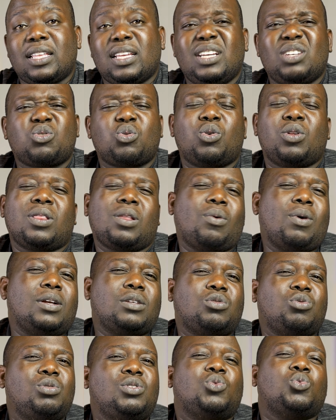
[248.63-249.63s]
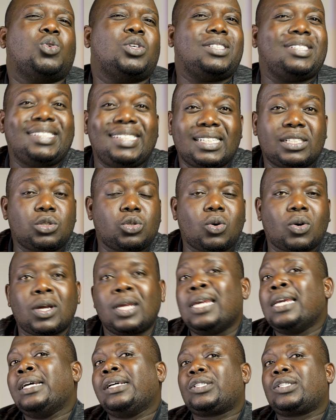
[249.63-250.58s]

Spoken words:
and all they want to do is watch TikTok.